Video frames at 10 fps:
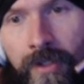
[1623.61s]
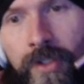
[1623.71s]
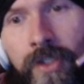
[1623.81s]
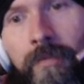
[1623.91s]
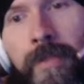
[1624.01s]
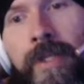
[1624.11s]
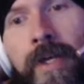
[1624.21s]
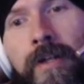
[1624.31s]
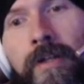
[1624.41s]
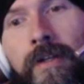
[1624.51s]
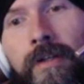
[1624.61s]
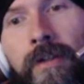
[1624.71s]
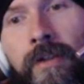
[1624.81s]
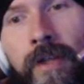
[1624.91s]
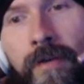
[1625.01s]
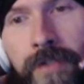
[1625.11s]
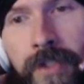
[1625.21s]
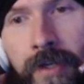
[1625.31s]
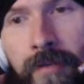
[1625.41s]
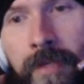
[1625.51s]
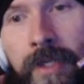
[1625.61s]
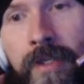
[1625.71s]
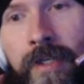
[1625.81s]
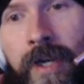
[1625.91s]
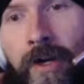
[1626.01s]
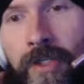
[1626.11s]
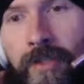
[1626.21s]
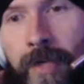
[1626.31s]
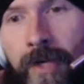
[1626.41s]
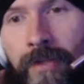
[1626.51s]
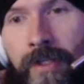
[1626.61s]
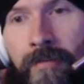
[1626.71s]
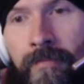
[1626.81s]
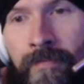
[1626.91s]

Somebody that loves them and cares about them.